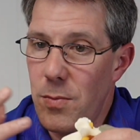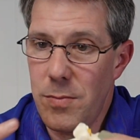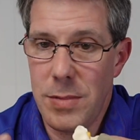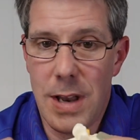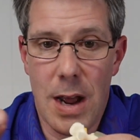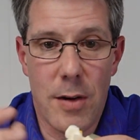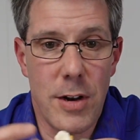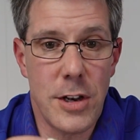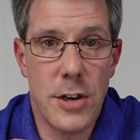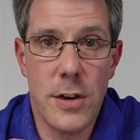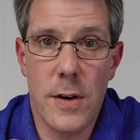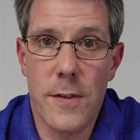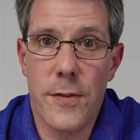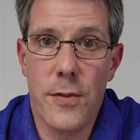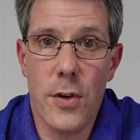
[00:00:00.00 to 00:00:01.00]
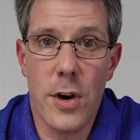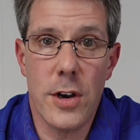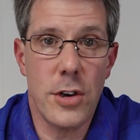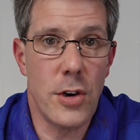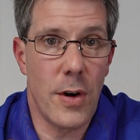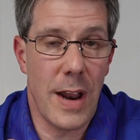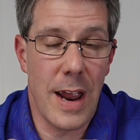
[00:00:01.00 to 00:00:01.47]
down into your foot,
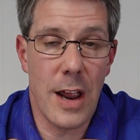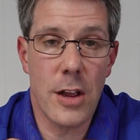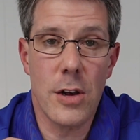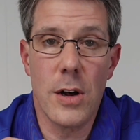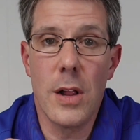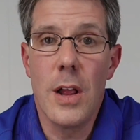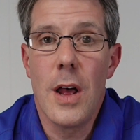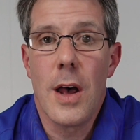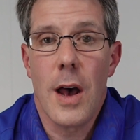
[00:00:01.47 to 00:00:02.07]
your ankle.